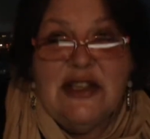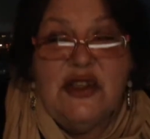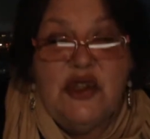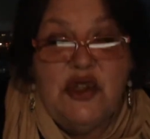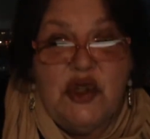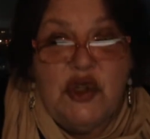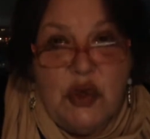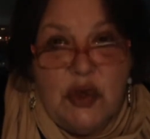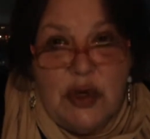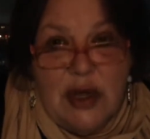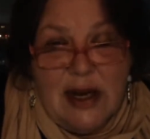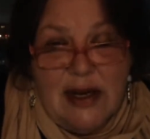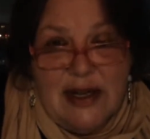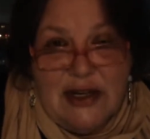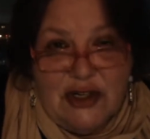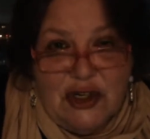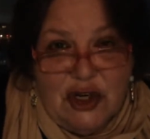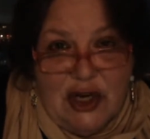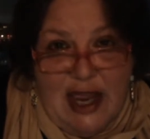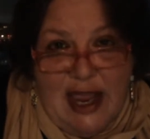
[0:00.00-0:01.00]
Do not let
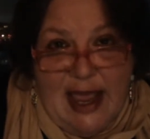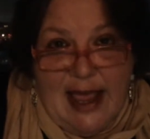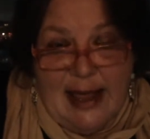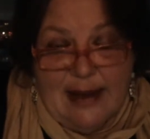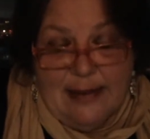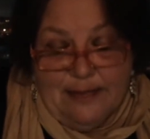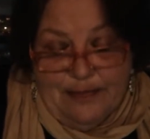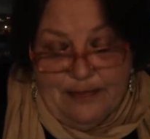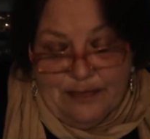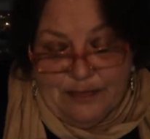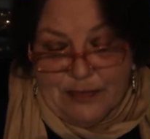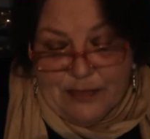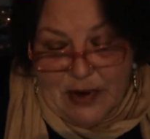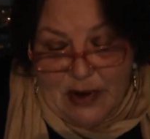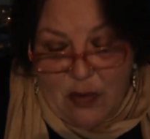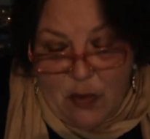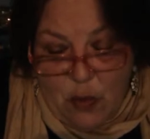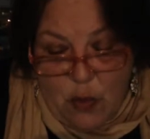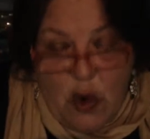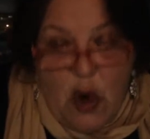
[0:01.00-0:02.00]
your cat
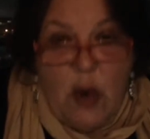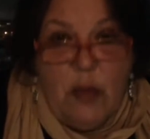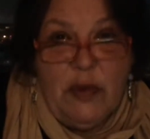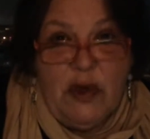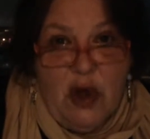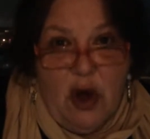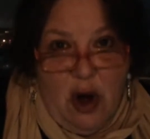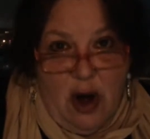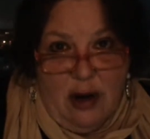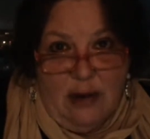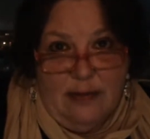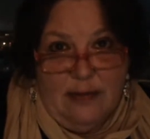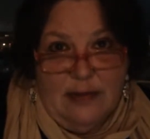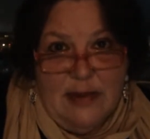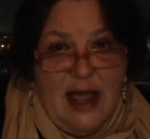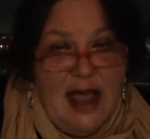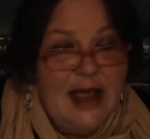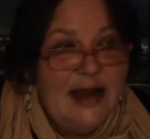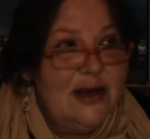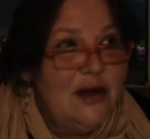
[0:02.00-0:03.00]
roam the car.
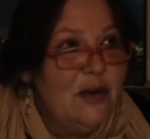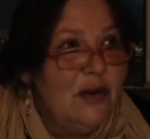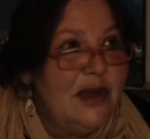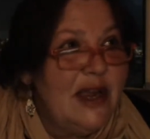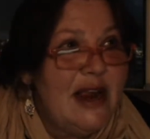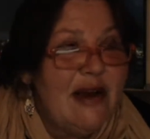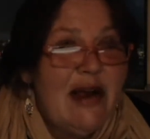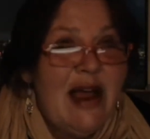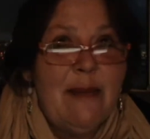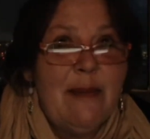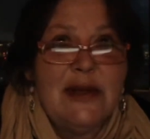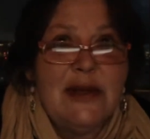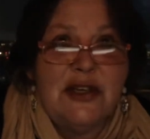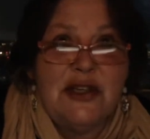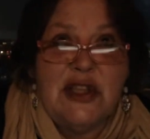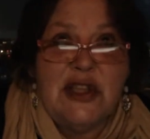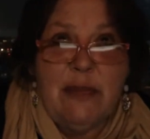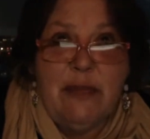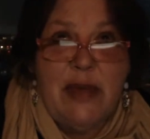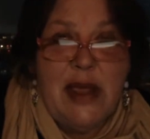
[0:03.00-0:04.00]
I don't care how much
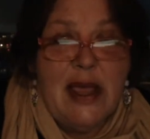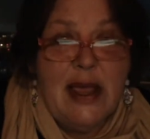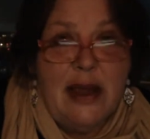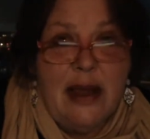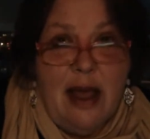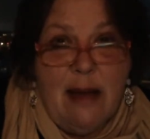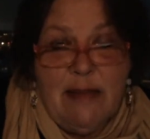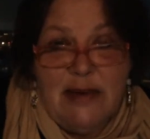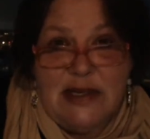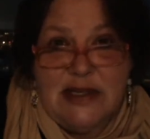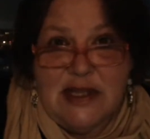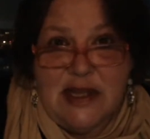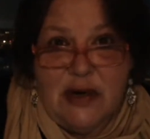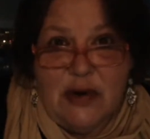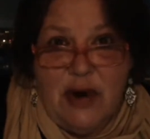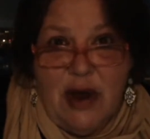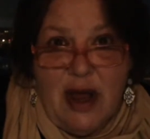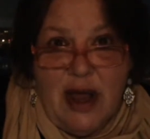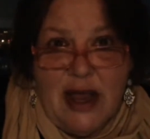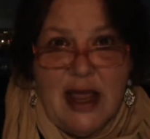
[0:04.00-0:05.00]
they beg, how much they
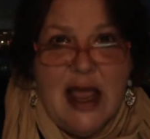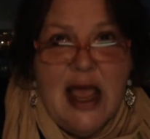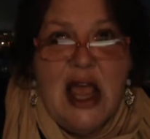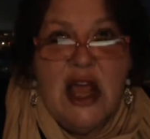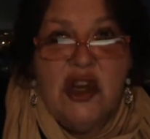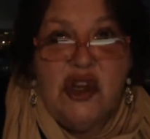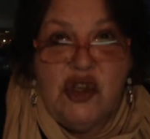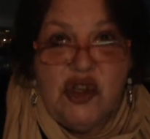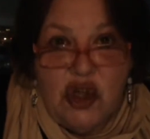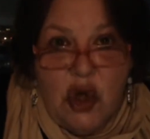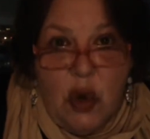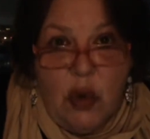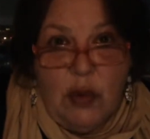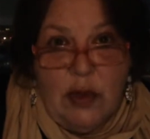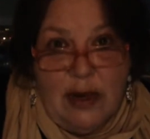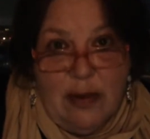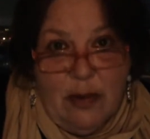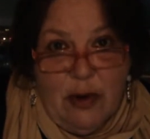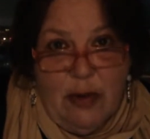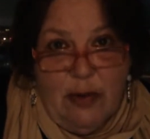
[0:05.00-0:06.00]
cry. Don't let
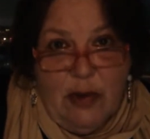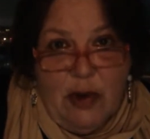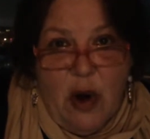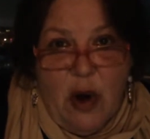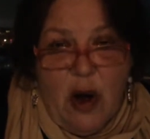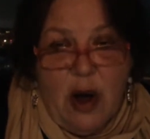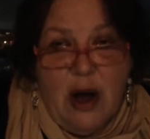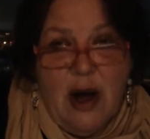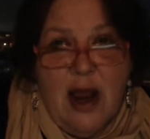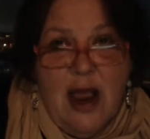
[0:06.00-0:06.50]
them roam the car.